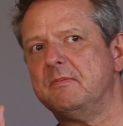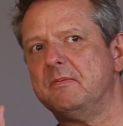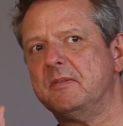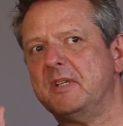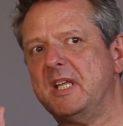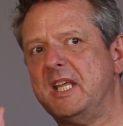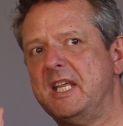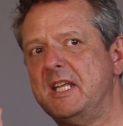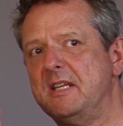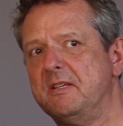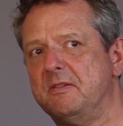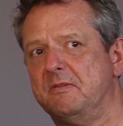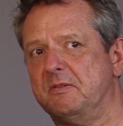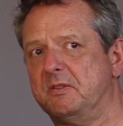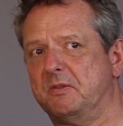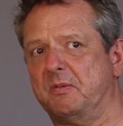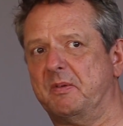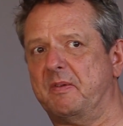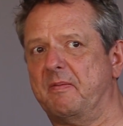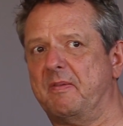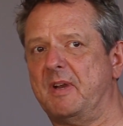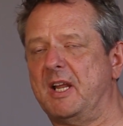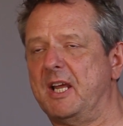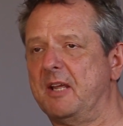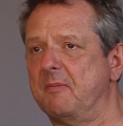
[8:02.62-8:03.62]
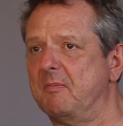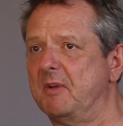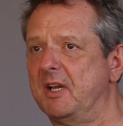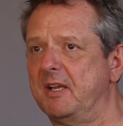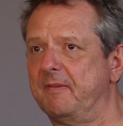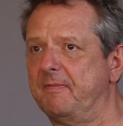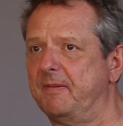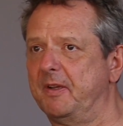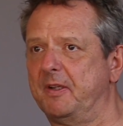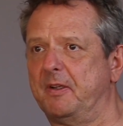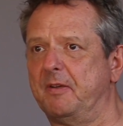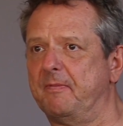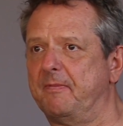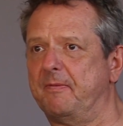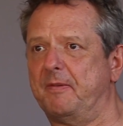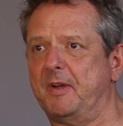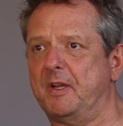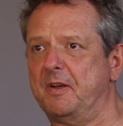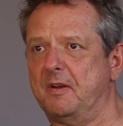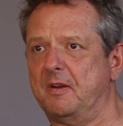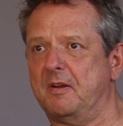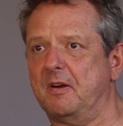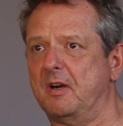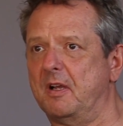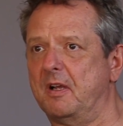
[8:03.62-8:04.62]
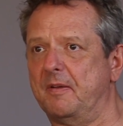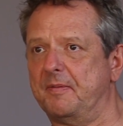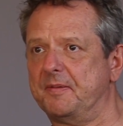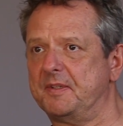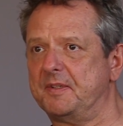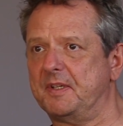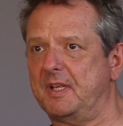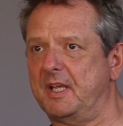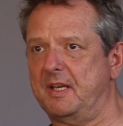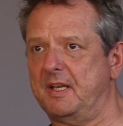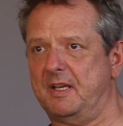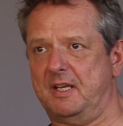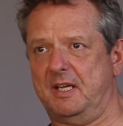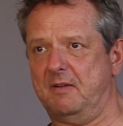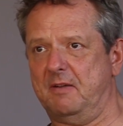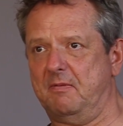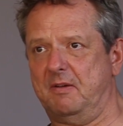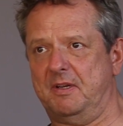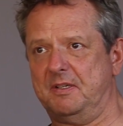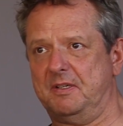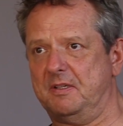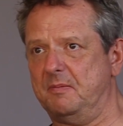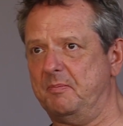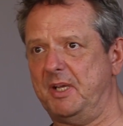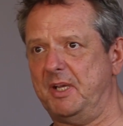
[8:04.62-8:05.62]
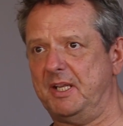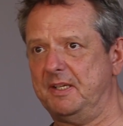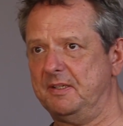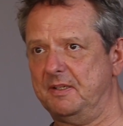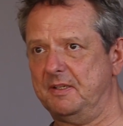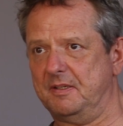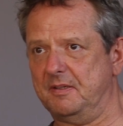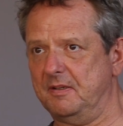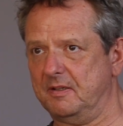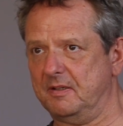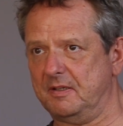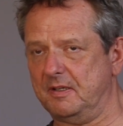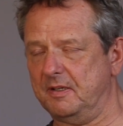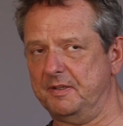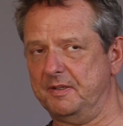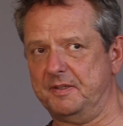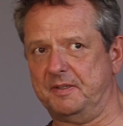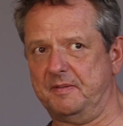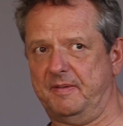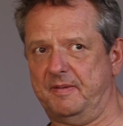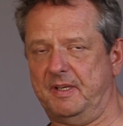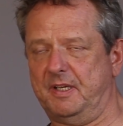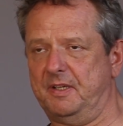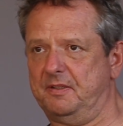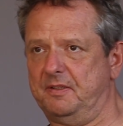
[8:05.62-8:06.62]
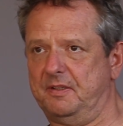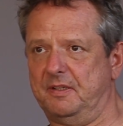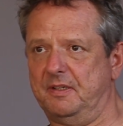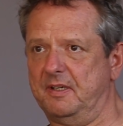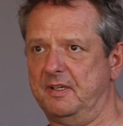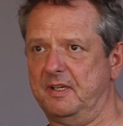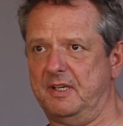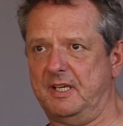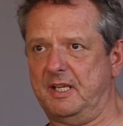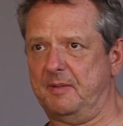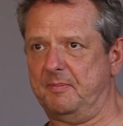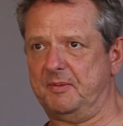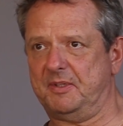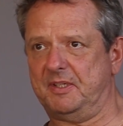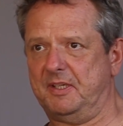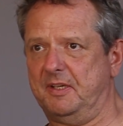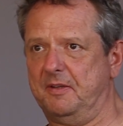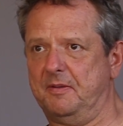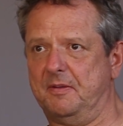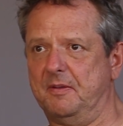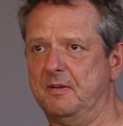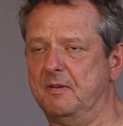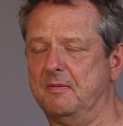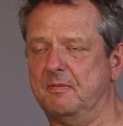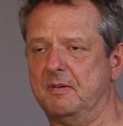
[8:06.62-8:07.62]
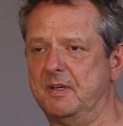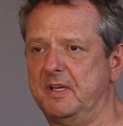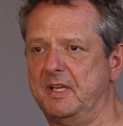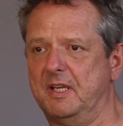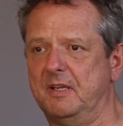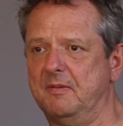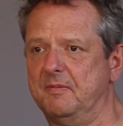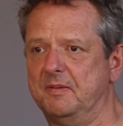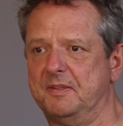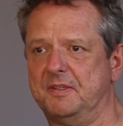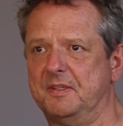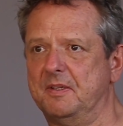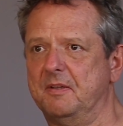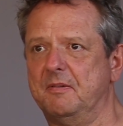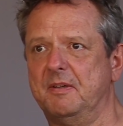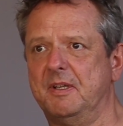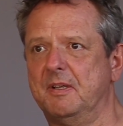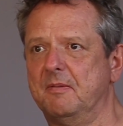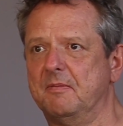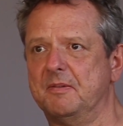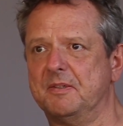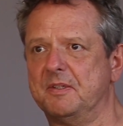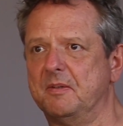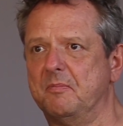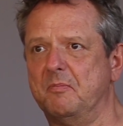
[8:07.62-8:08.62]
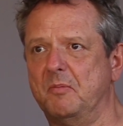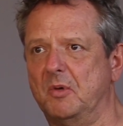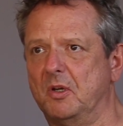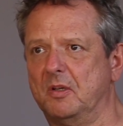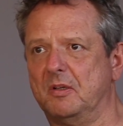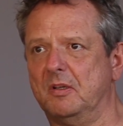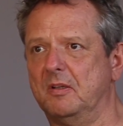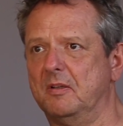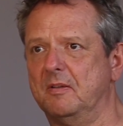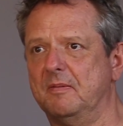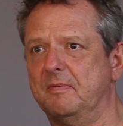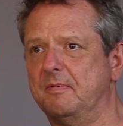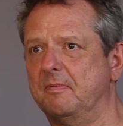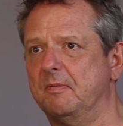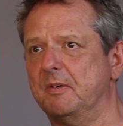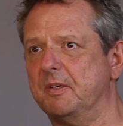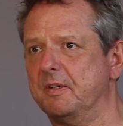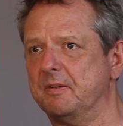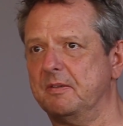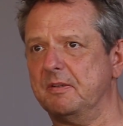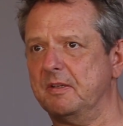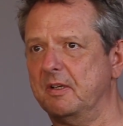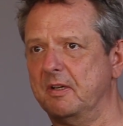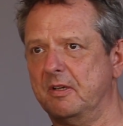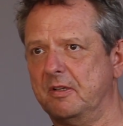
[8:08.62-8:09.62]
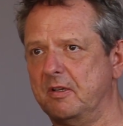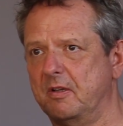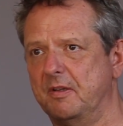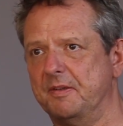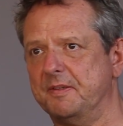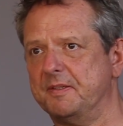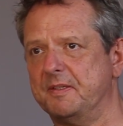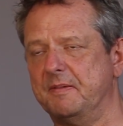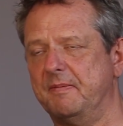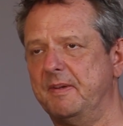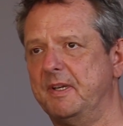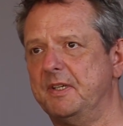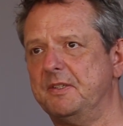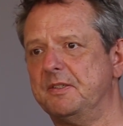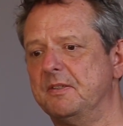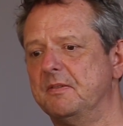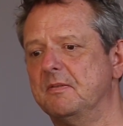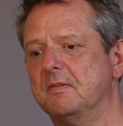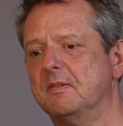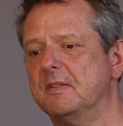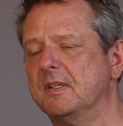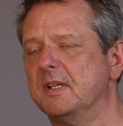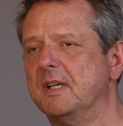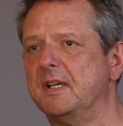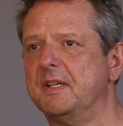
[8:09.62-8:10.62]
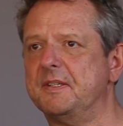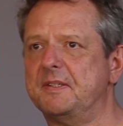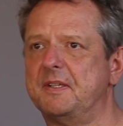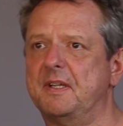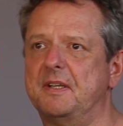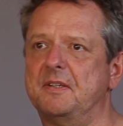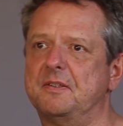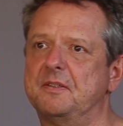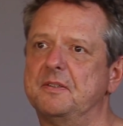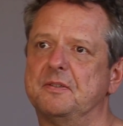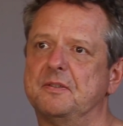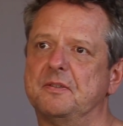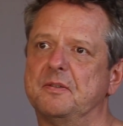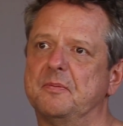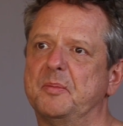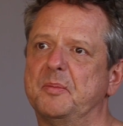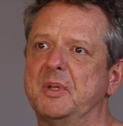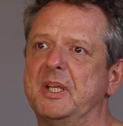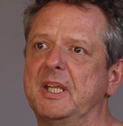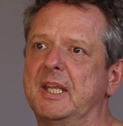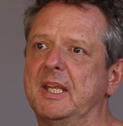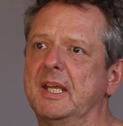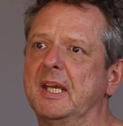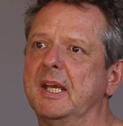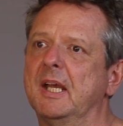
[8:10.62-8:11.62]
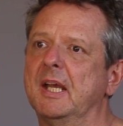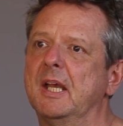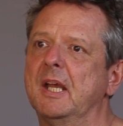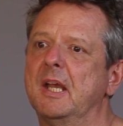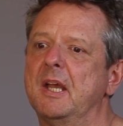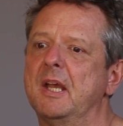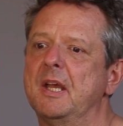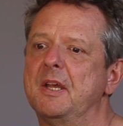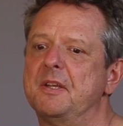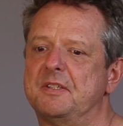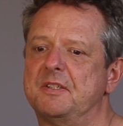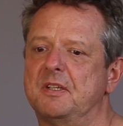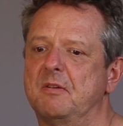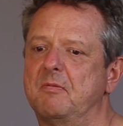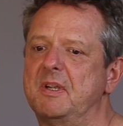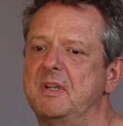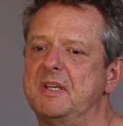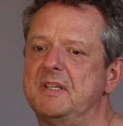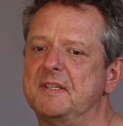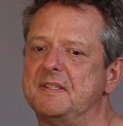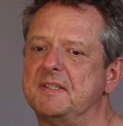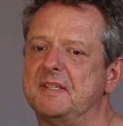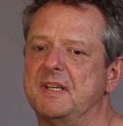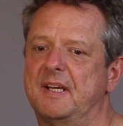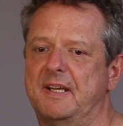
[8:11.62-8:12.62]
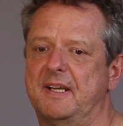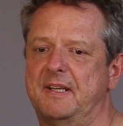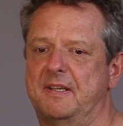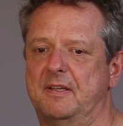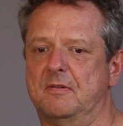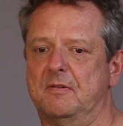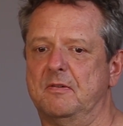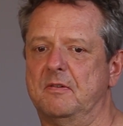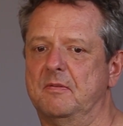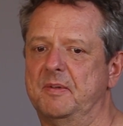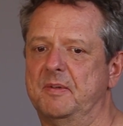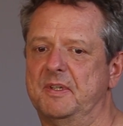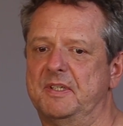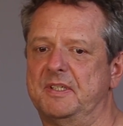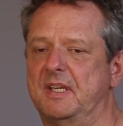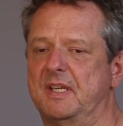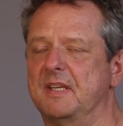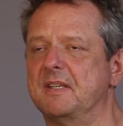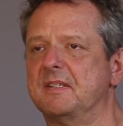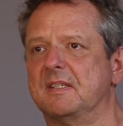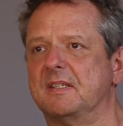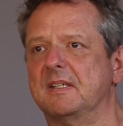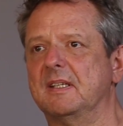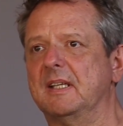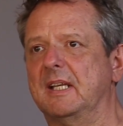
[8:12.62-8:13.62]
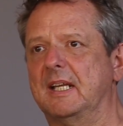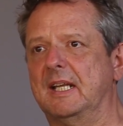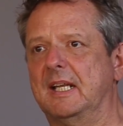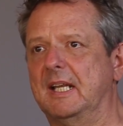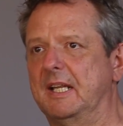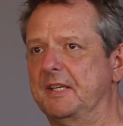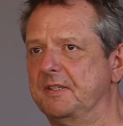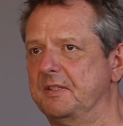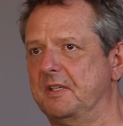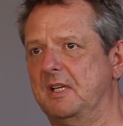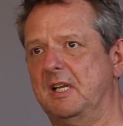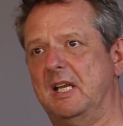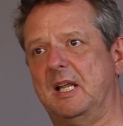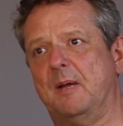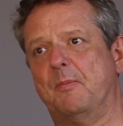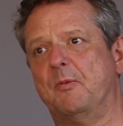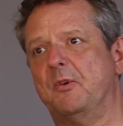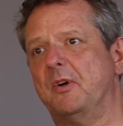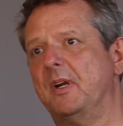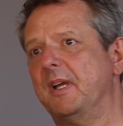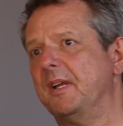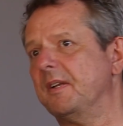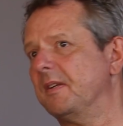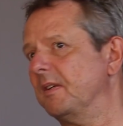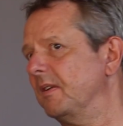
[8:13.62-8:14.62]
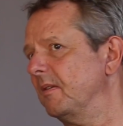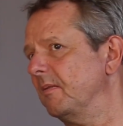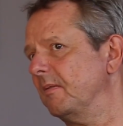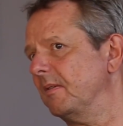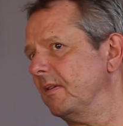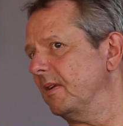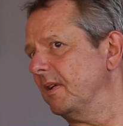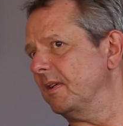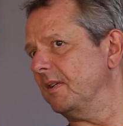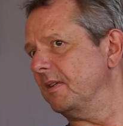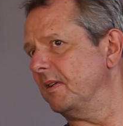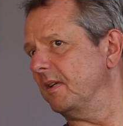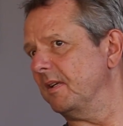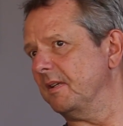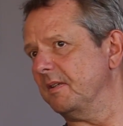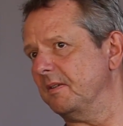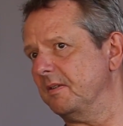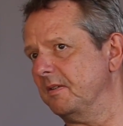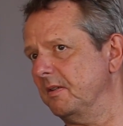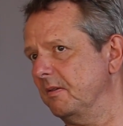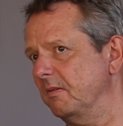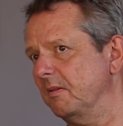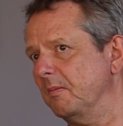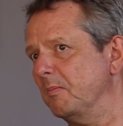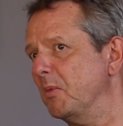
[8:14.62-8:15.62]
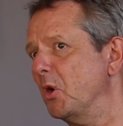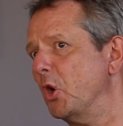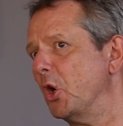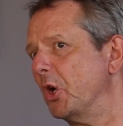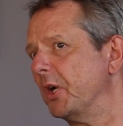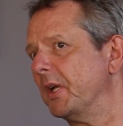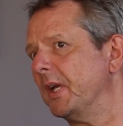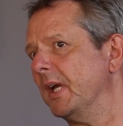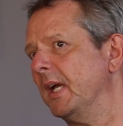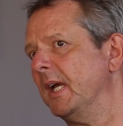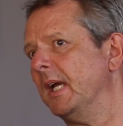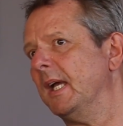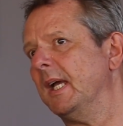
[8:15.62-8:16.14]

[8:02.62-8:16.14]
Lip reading: He sort of liked my photographs, and I went to Painted Dog Conservation and absolutely thought what he was doing was a model of what a conservation organisation should be. So we decided almost instantly, let's collaborate and do a book.